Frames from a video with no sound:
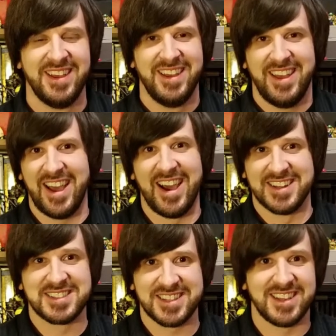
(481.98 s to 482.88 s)

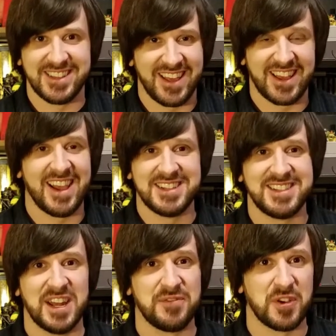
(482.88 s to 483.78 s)
Honestly, like I said,
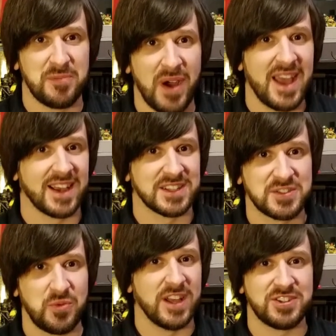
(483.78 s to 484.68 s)
if you're buying a
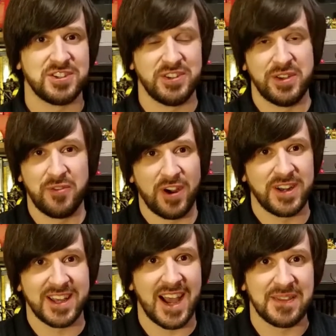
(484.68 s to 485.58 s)
Switch, you've already
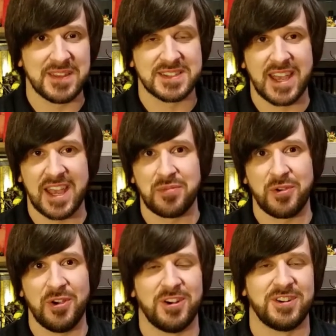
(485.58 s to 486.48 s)
got this game
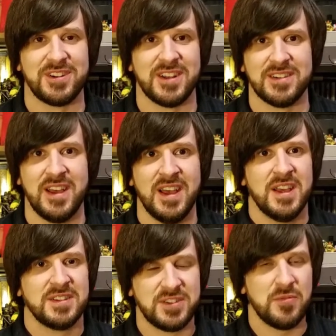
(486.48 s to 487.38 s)
pre-ordered, and
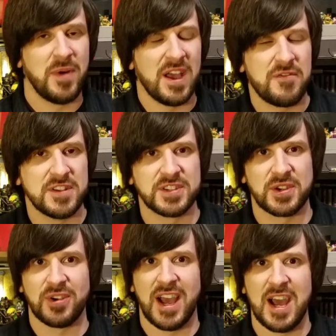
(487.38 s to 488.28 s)
do buy a physical
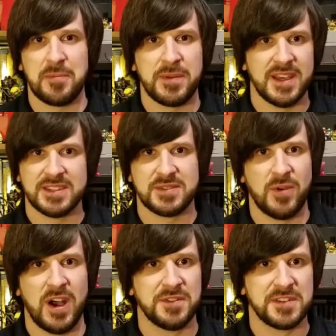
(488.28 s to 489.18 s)
copy, as
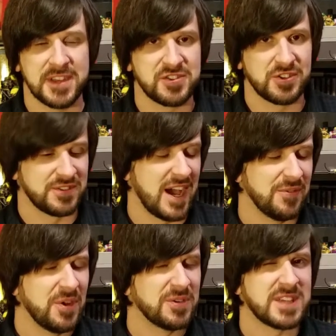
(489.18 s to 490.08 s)
well the digital
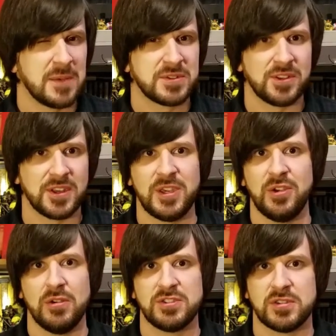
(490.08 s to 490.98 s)
download is absolutely
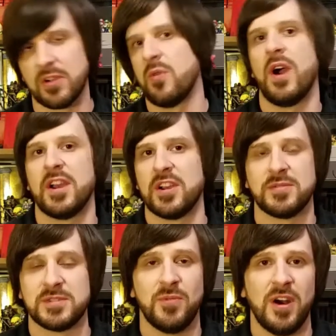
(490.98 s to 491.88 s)
huge and requires,
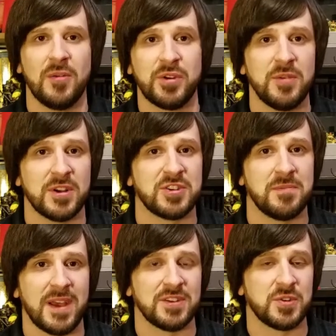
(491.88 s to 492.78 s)
well, pretty much a
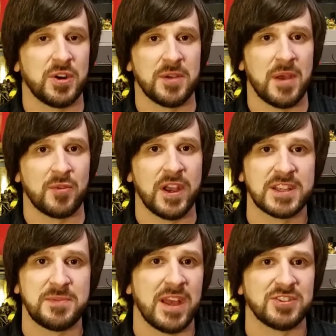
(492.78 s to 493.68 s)
mandatory memory
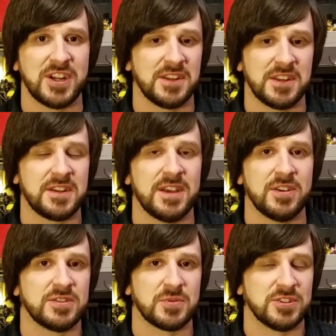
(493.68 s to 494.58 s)
expansion on the Nintendo
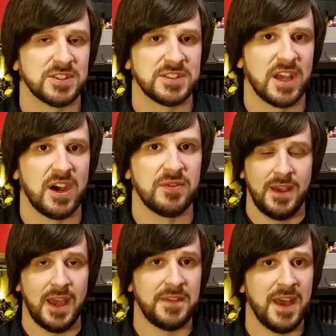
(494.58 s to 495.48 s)
Switch itself.
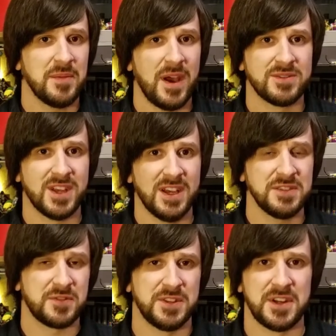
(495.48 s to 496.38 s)
And that about does it for
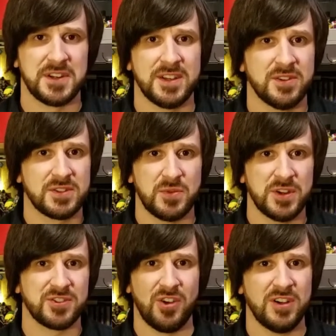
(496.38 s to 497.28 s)
the Nintendo Switch
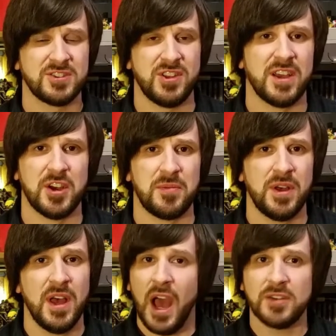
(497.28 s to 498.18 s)
launch lineup.
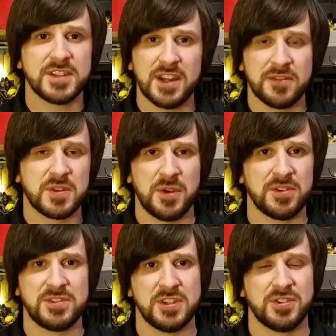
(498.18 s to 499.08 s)
Outside of some other
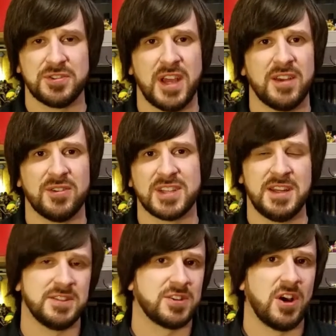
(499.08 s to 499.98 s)
digital titles I didn't
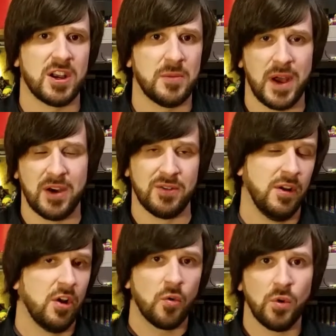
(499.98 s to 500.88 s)
talk about,
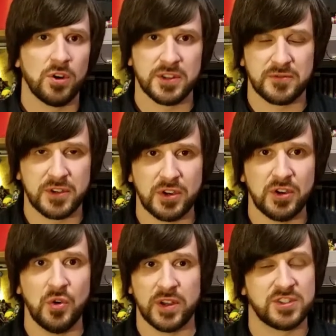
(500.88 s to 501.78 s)
World of Goo
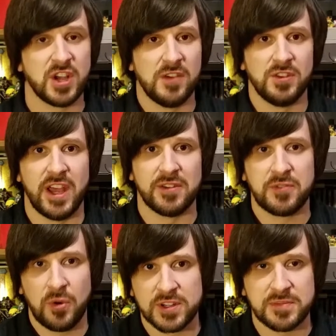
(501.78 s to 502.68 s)
and Shovel Knight of
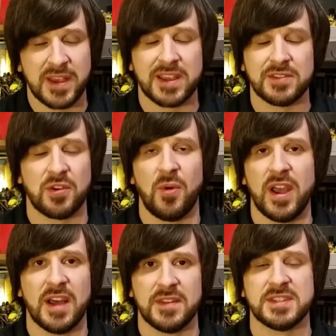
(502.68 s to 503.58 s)
course making their way on
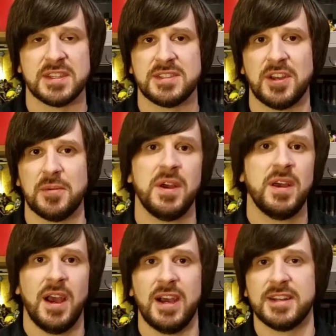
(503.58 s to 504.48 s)
the system,
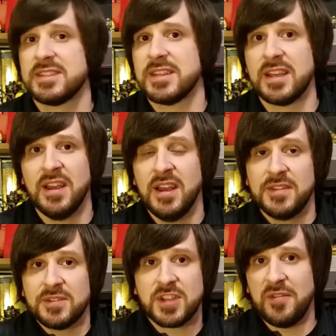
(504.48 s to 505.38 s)
honestly, those
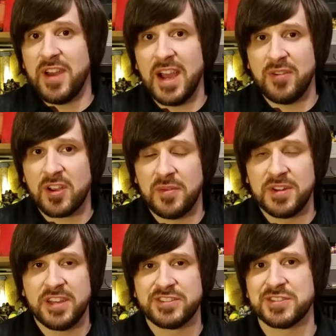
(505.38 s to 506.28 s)
come at high
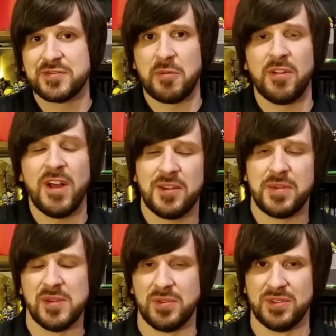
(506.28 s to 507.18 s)
recommendations from a lot of
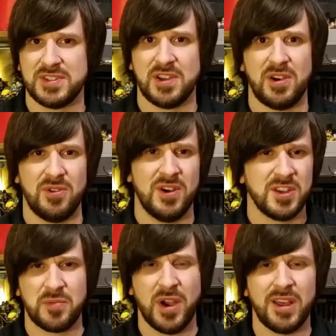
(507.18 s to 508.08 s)
people, so you
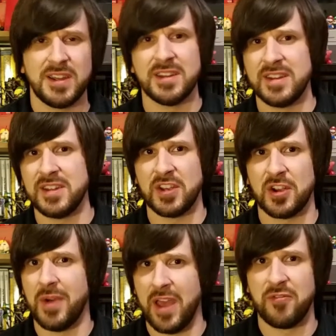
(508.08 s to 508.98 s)
probably didn't need to hear
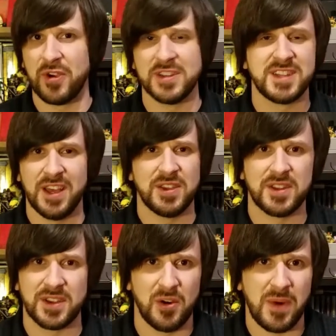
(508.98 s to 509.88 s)
my voice tell you to
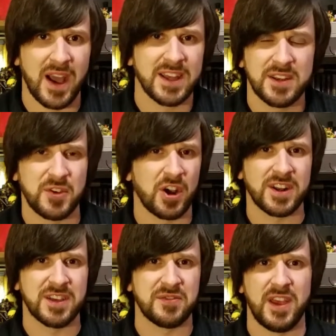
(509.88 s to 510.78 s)
go buy it if you're already a
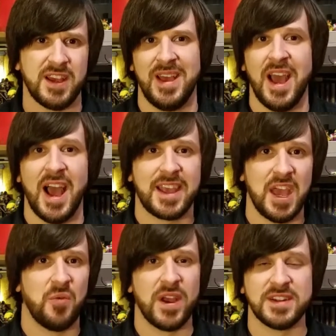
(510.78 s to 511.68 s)
fan. I can't
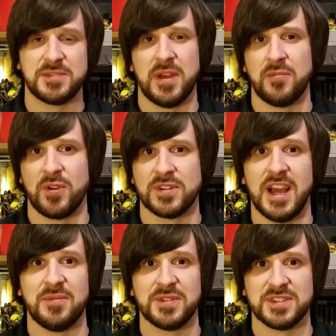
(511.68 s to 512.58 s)
wait to spend more time
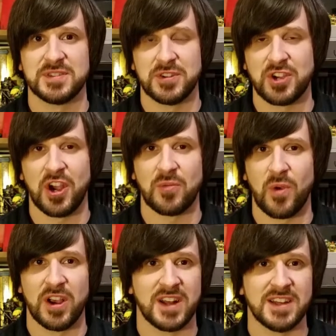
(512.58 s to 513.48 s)
with the Switch hardware,
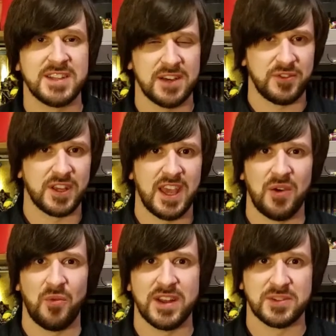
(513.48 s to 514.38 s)
and I definitely can't
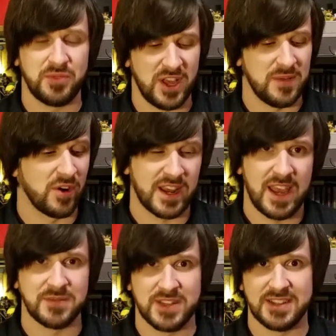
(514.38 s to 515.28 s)
wait to play more games
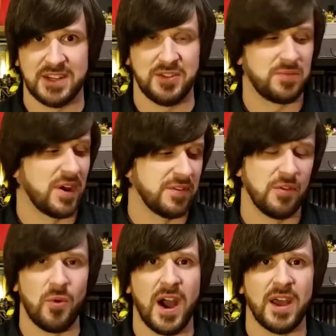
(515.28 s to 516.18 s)
like Zelda Breath of the
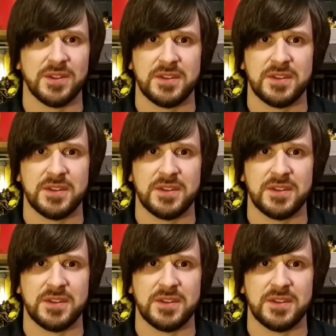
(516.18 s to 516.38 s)
Wild.